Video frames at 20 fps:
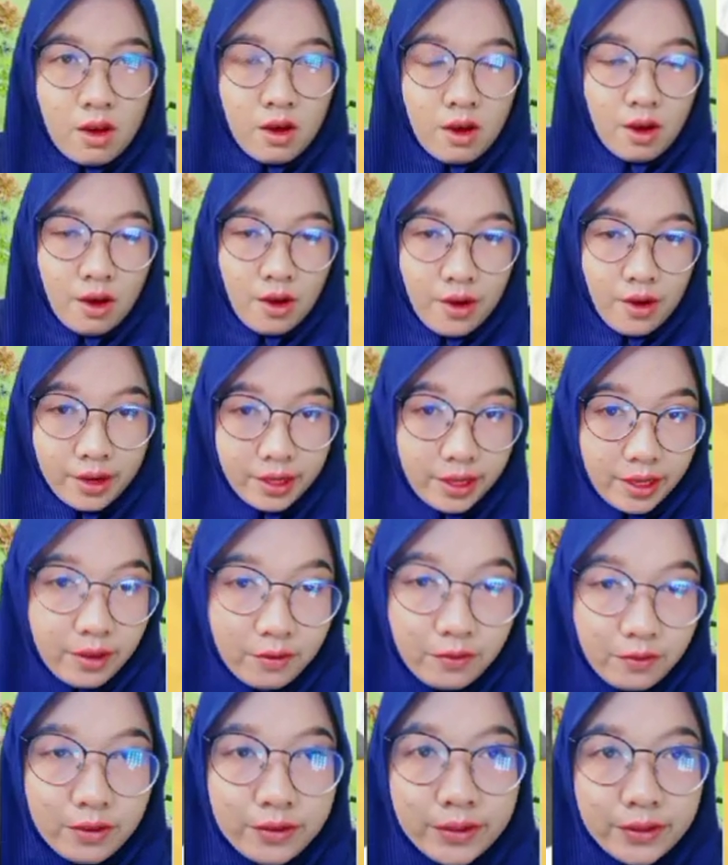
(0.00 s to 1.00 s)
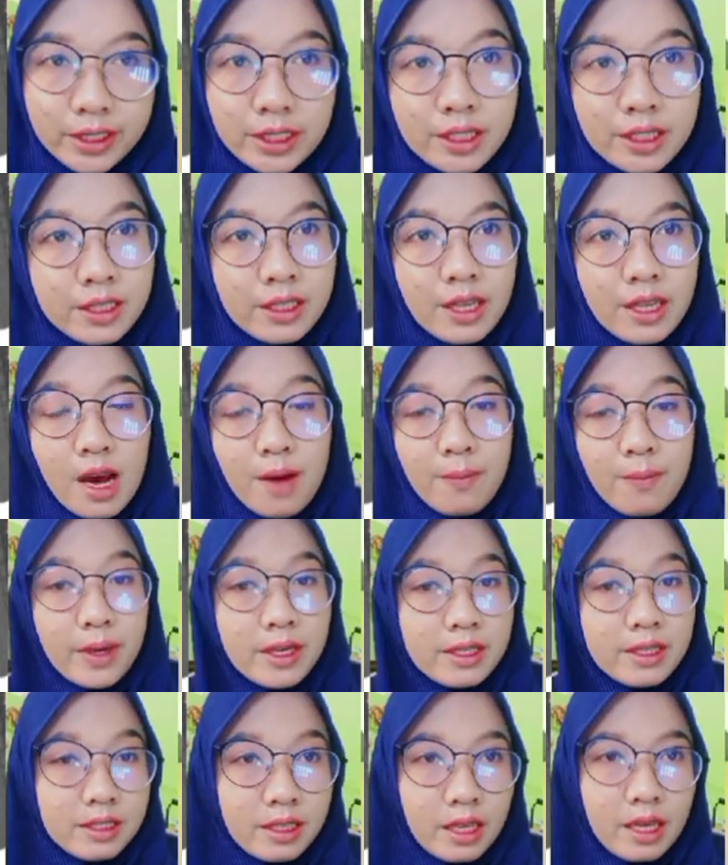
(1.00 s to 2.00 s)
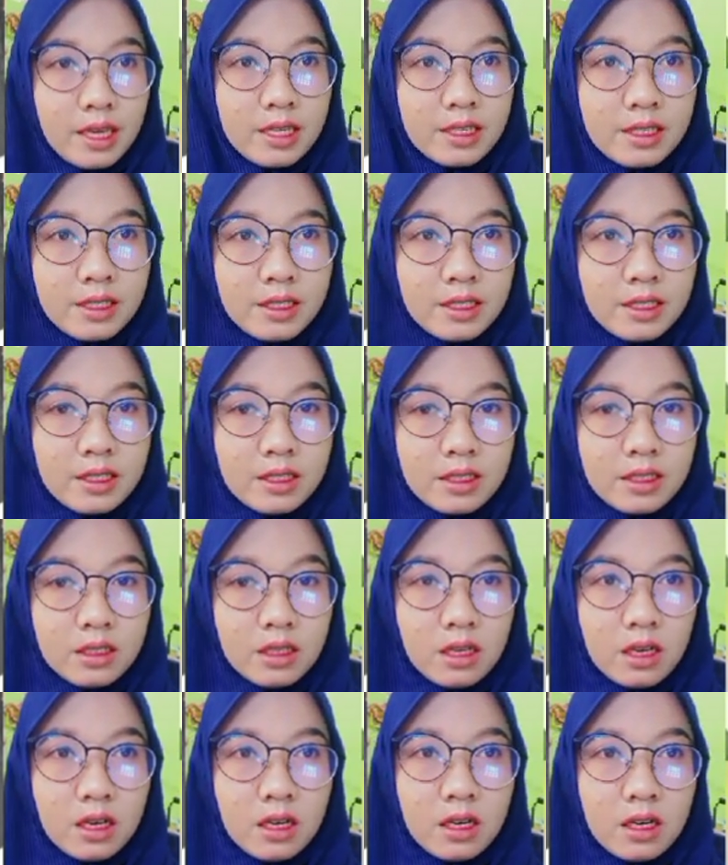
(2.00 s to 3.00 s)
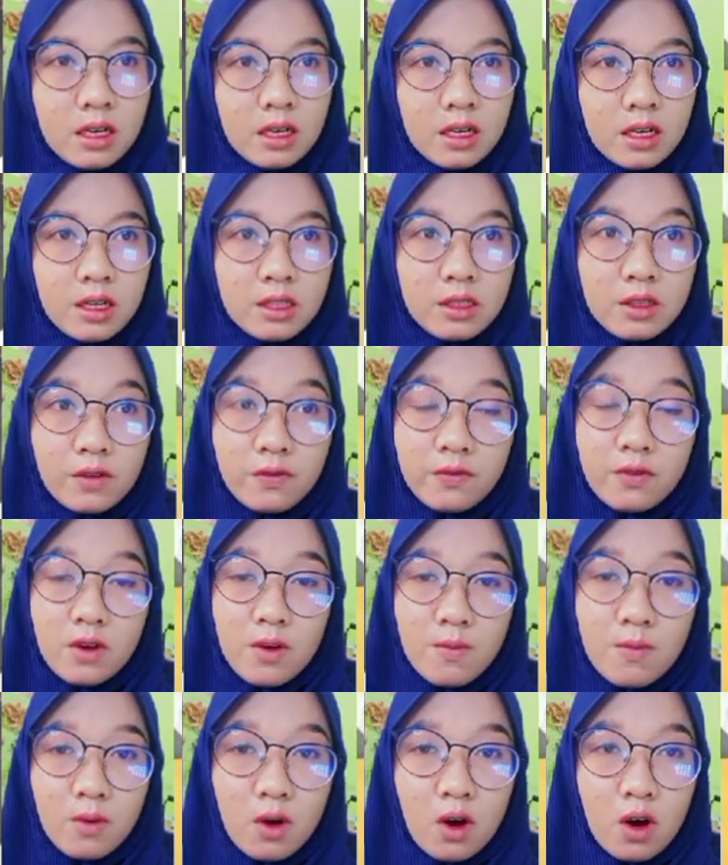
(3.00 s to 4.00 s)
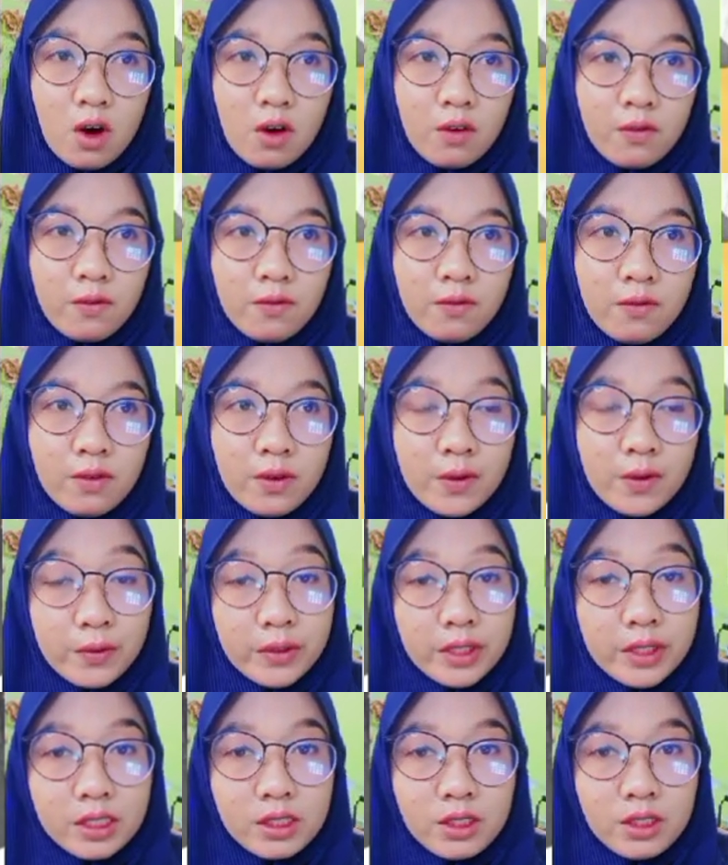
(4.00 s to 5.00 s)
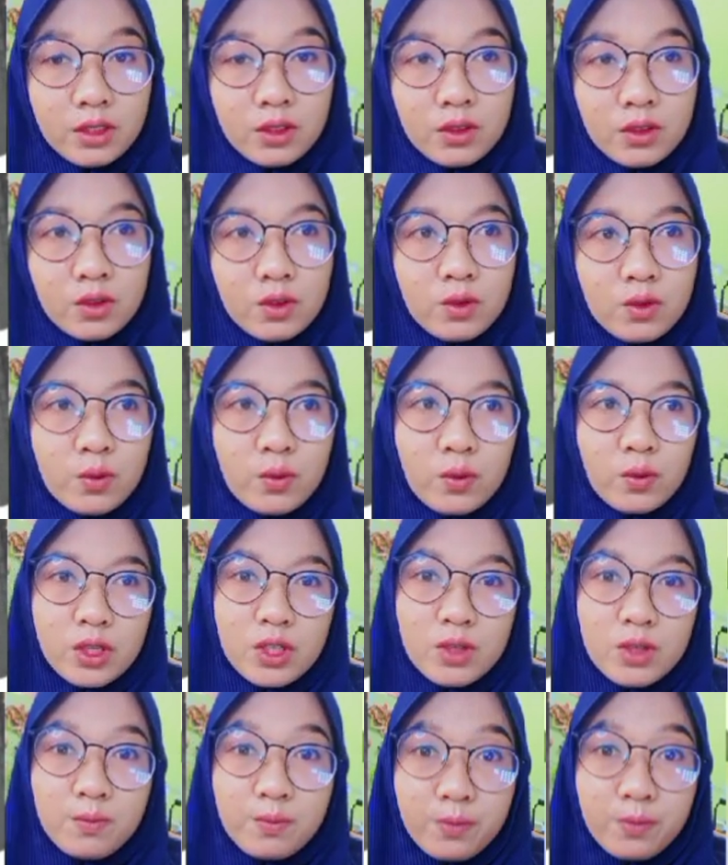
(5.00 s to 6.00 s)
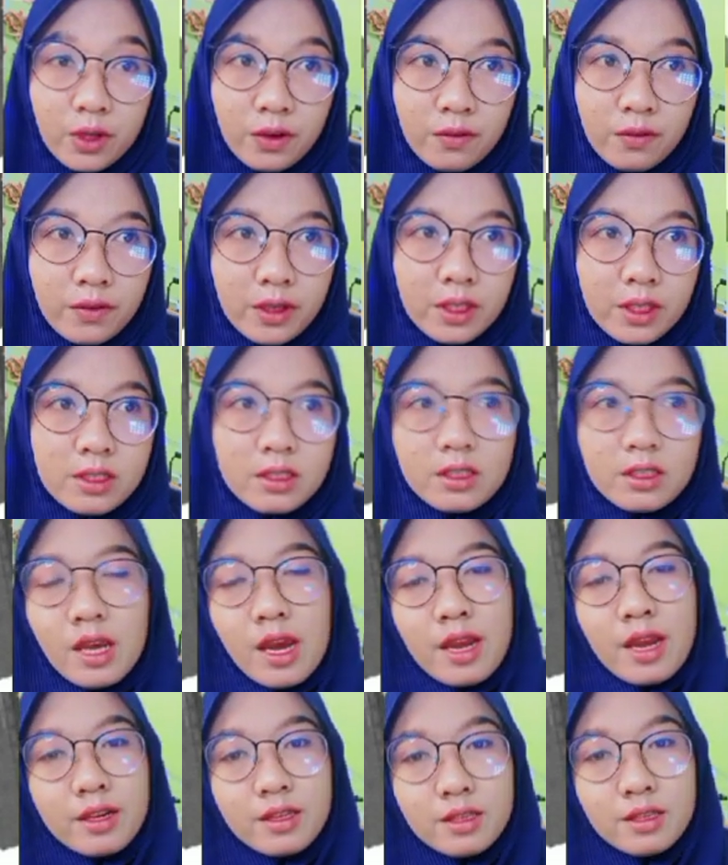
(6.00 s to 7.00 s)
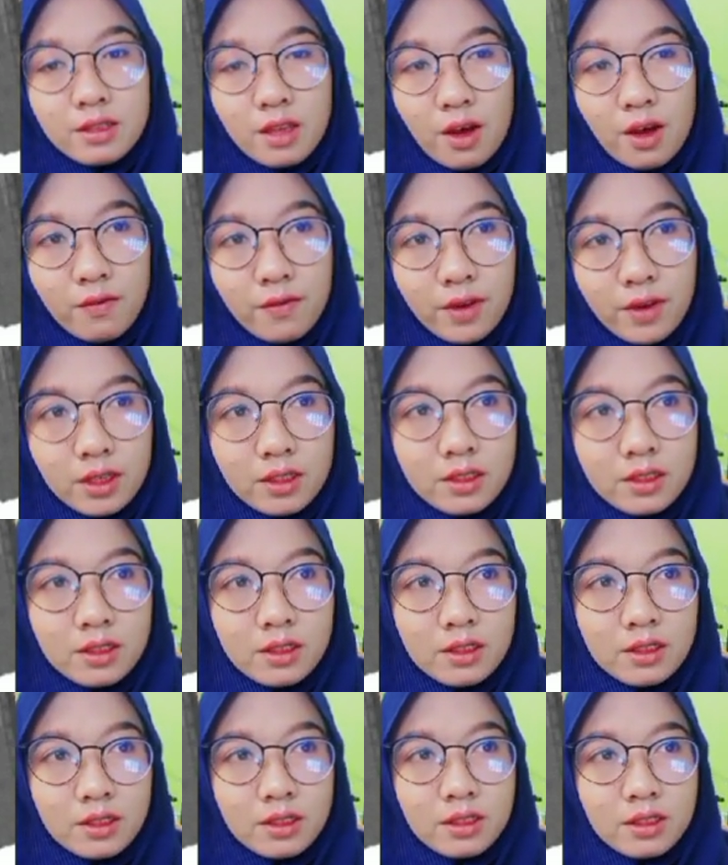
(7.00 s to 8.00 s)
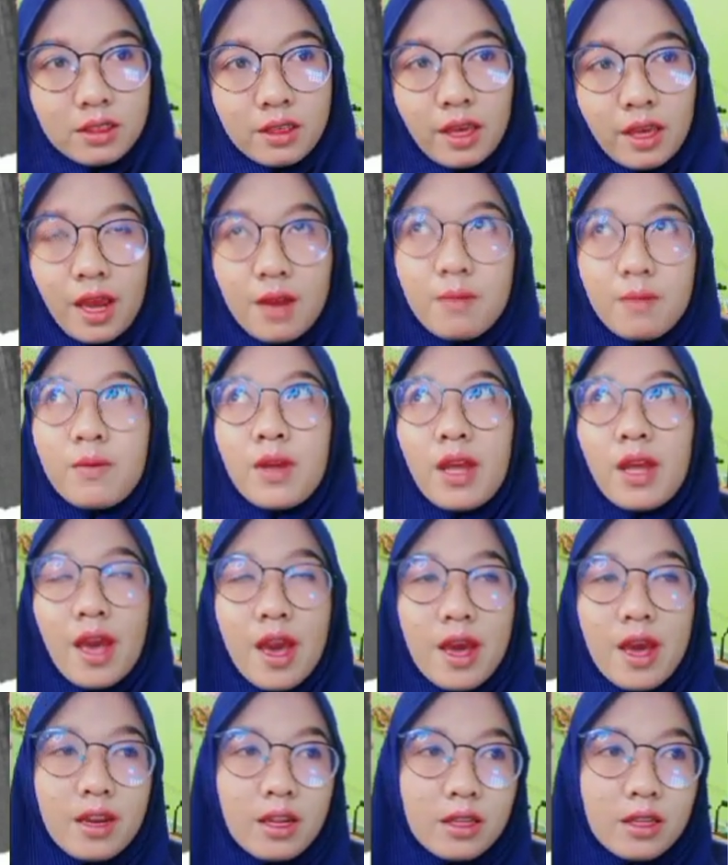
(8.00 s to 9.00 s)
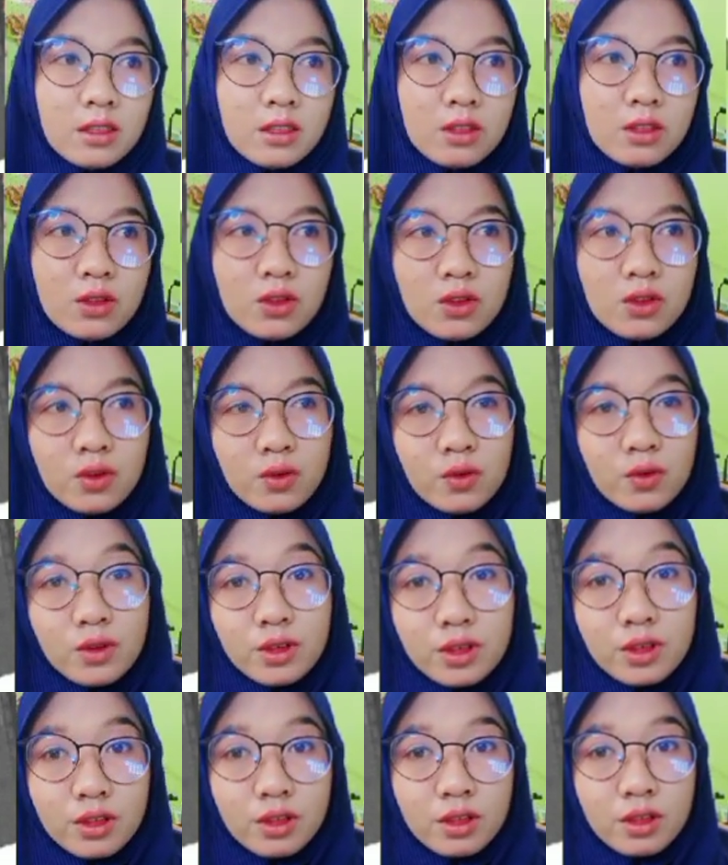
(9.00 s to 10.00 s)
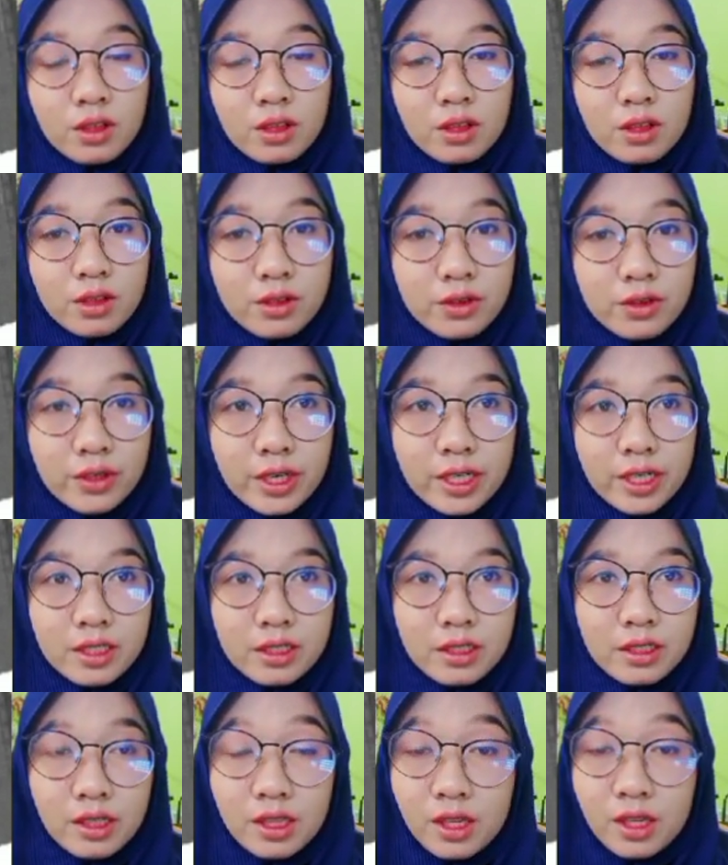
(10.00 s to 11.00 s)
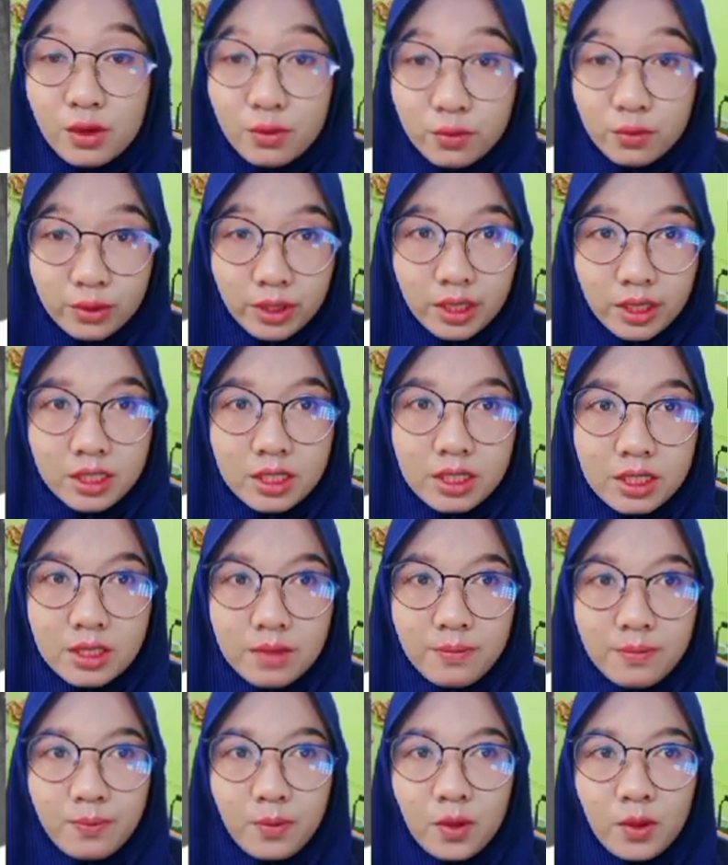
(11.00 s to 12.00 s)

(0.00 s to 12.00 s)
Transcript: Okay, viewers, a base is the form of a word to which prefix and suffix can be added to create new words.